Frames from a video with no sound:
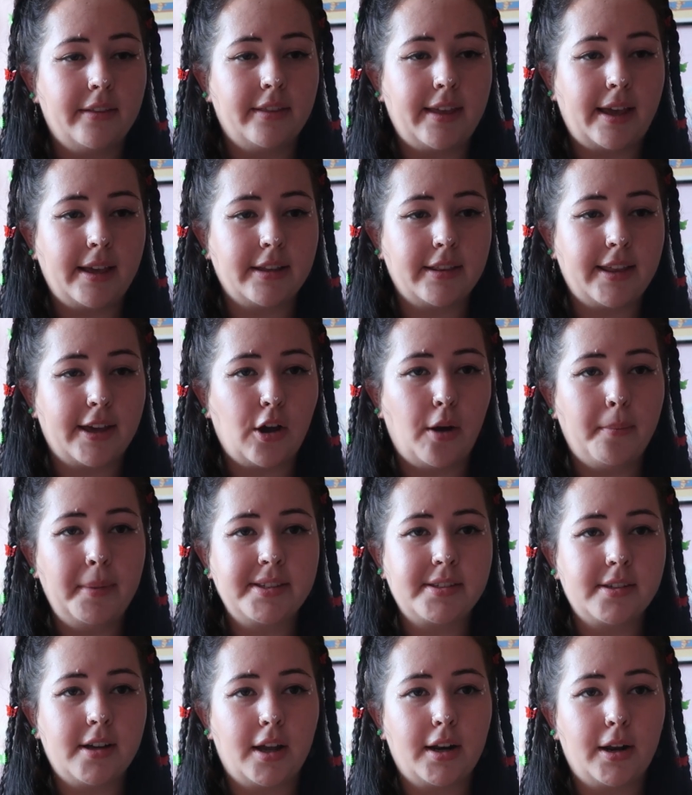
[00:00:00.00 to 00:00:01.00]
their comment
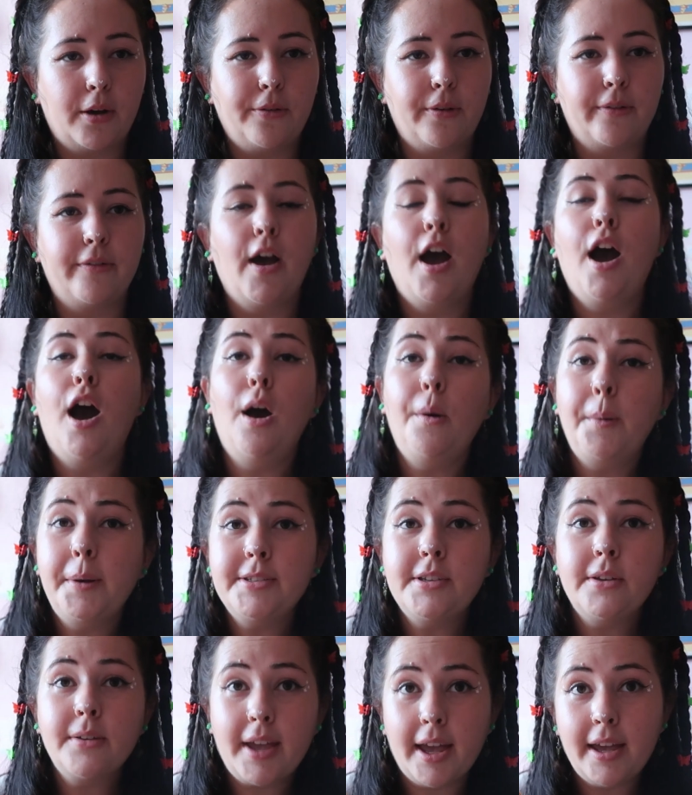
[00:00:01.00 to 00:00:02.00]
started off with, oh,
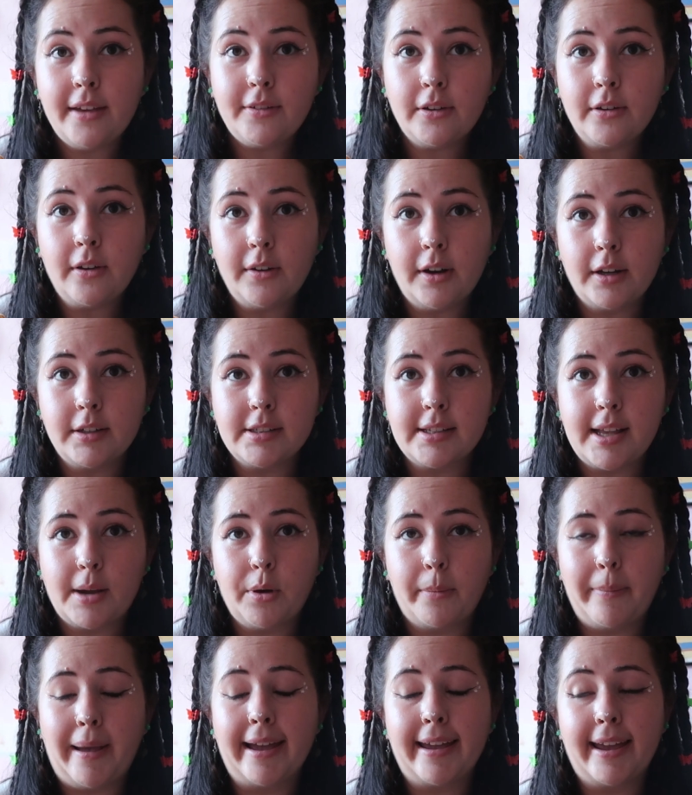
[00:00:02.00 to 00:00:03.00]
it's okay if you don't understand
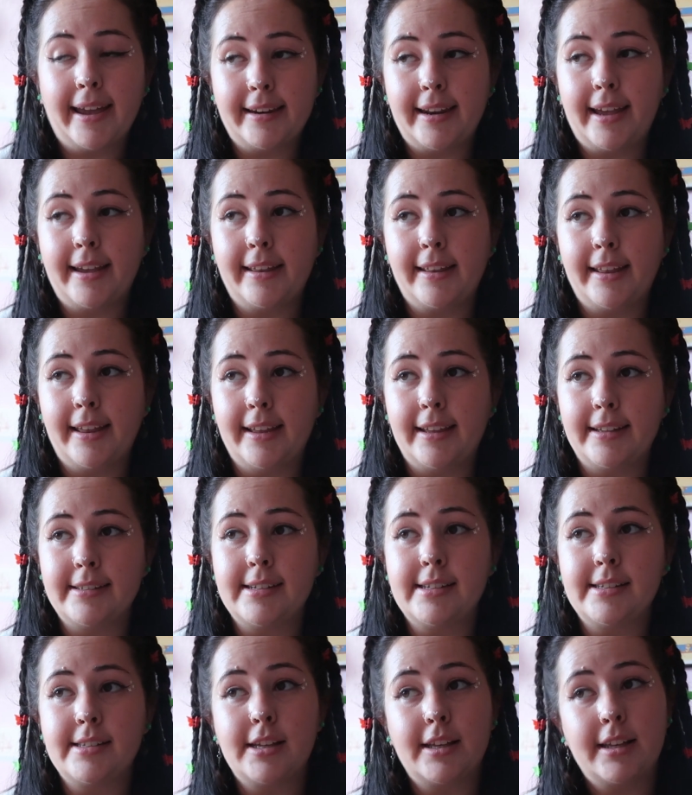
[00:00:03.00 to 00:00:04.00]
what Pancake Day is,
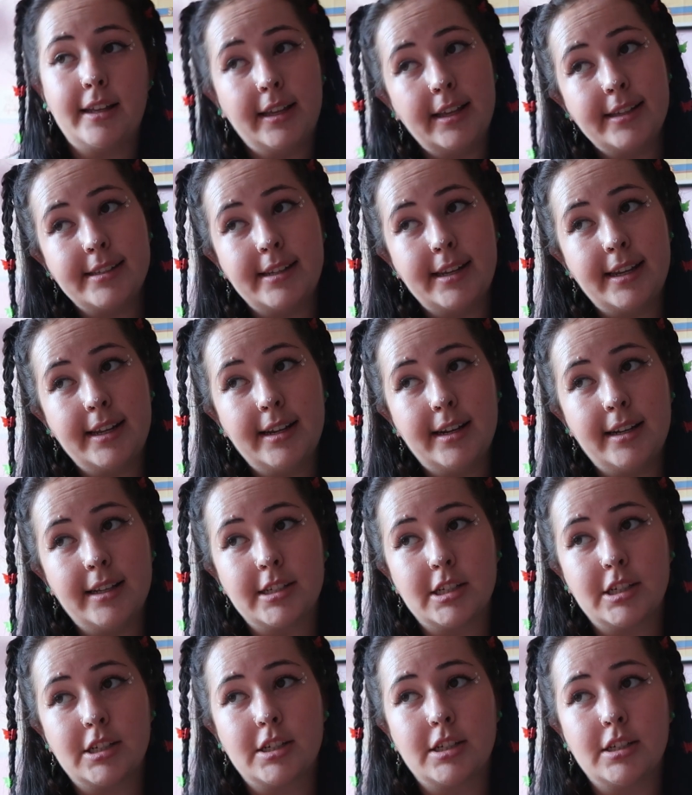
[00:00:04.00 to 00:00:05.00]
it's an
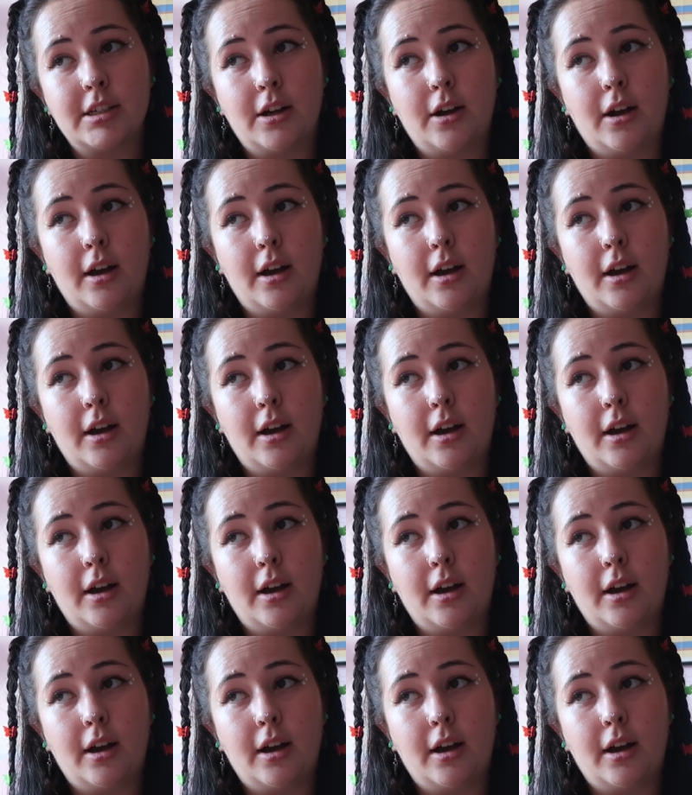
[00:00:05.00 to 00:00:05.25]
English